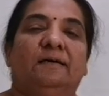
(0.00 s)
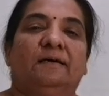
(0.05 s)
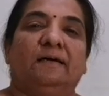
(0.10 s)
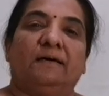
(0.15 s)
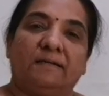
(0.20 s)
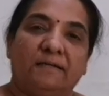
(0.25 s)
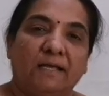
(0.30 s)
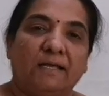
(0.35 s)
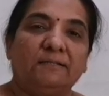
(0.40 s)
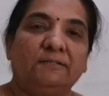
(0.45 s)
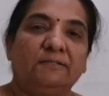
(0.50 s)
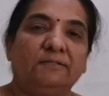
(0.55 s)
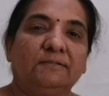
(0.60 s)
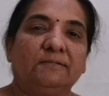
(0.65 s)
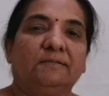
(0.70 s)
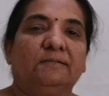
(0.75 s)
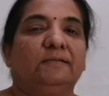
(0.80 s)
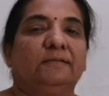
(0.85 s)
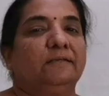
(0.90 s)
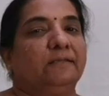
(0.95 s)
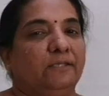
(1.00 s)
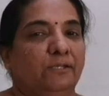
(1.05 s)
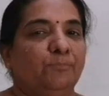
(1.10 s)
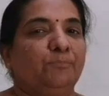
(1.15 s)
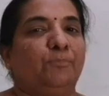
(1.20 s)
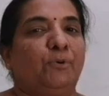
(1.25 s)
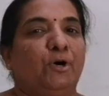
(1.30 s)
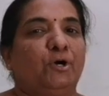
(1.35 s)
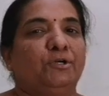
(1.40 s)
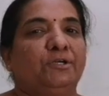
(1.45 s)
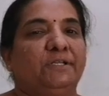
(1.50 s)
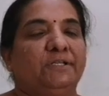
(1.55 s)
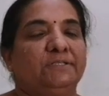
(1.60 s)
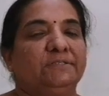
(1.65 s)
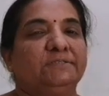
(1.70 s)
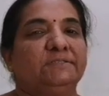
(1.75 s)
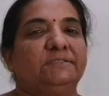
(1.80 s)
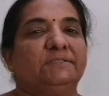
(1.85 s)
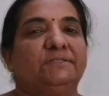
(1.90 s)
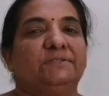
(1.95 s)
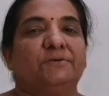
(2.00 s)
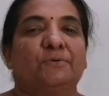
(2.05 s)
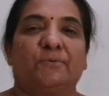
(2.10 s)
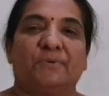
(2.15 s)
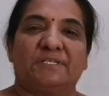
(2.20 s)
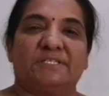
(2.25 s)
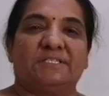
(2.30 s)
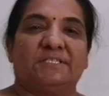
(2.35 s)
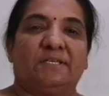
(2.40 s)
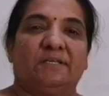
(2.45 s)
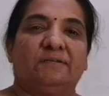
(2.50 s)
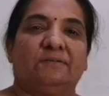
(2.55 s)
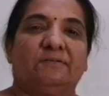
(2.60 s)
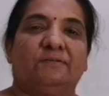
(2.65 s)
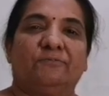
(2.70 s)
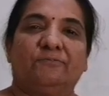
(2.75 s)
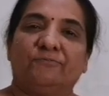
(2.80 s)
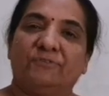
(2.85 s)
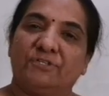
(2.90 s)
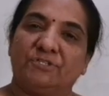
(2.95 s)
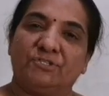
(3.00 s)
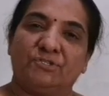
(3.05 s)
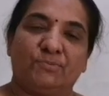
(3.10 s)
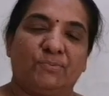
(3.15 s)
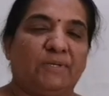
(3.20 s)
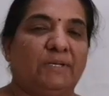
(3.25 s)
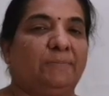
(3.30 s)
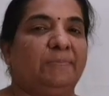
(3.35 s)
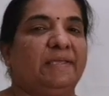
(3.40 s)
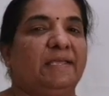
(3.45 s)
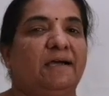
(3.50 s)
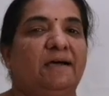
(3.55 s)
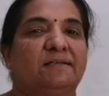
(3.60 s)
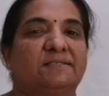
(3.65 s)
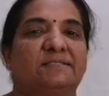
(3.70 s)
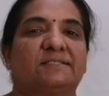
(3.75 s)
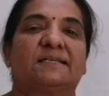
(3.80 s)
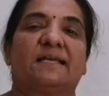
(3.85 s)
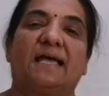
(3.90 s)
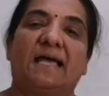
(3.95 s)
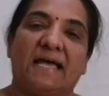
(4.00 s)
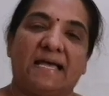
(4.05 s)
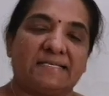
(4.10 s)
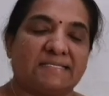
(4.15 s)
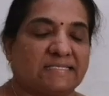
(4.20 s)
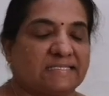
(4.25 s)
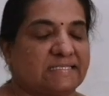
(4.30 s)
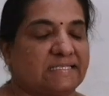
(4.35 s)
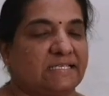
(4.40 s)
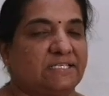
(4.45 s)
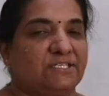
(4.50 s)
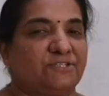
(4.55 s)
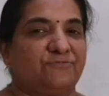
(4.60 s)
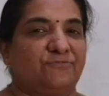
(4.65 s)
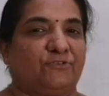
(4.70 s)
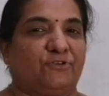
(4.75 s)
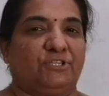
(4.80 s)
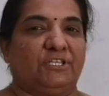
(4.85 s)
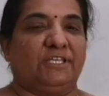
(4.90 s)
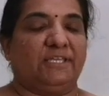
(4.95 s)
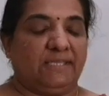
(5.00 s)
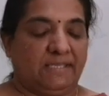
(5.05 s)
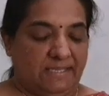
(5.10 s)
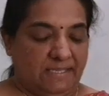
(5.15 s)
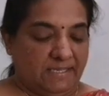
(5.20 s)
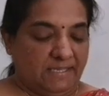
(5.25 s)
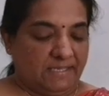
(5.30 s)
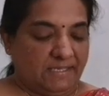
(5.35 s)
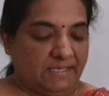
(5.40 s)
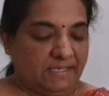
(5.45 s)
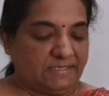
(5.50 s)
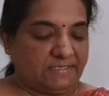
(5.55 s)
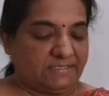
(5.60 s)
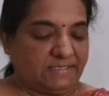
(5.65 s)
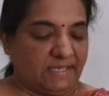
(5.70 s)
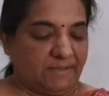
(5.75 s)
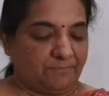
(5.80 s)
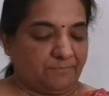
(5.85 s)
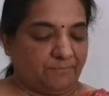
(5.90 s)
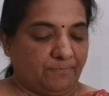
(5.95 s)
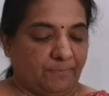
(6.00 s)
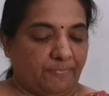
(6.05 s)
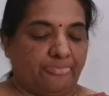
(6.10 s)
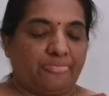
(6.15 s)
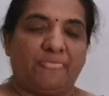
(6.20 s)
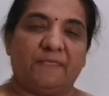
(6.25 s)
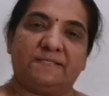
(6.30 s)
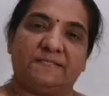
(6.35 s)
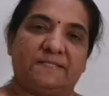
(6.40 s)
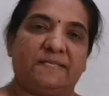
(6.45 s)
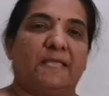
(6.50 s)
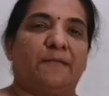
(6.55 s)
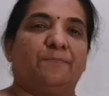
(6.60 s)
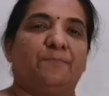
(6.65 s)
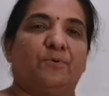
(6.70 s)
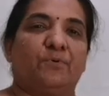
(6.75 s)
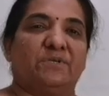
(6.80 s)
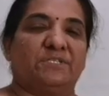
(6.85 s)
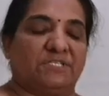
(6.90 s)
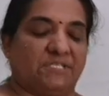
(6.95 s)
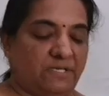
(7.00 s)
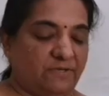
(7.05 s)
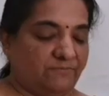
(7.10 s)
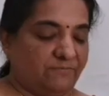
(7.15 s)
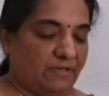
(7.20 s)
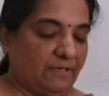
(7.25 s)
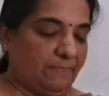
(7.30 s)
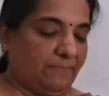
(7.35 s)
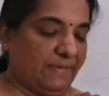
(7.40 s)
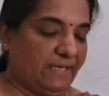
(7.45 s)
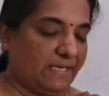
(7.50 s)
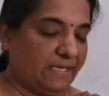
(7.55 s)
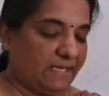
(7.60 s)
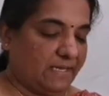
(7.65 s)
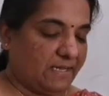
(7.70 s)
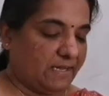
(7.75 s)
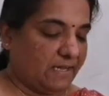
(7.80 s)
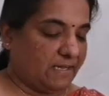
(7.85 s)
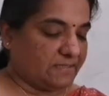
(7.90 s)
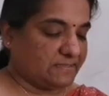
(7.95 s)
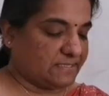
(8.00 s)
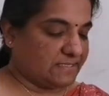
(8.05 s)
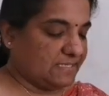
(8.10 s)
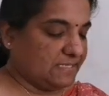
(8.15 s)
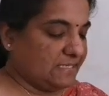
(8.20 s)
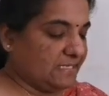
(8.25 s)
Another important question which will be asked as such for the exam. The same question will be asked.